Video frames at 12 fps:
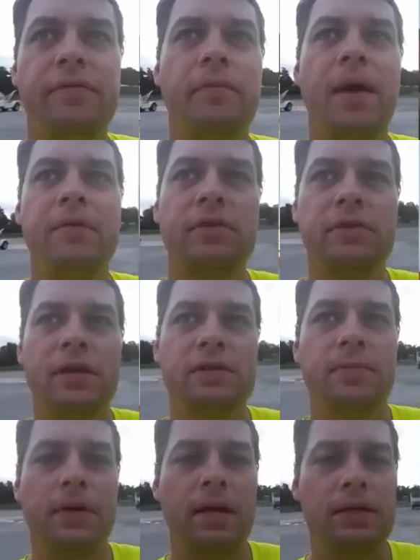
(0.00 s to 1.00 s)
Maverick
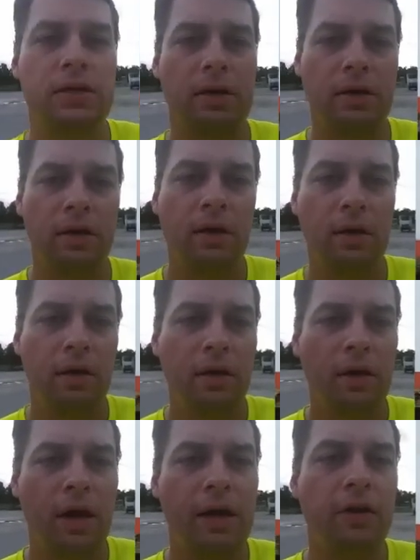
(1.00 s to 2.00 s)
Transportation.
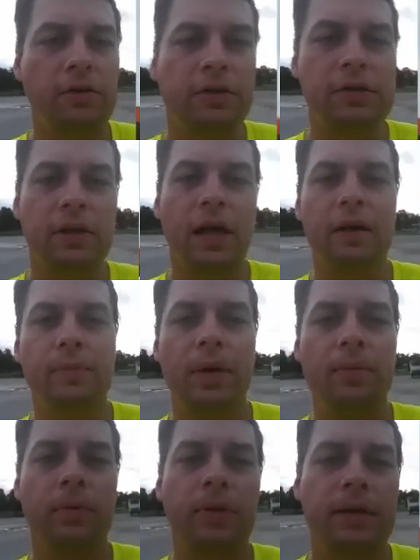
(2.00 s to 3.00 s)
I know there's a lot of
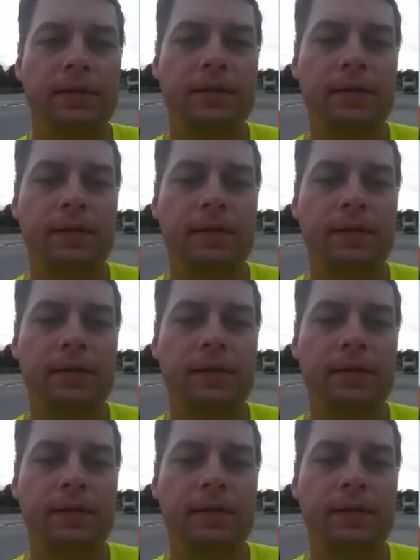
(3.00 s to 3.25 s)
people that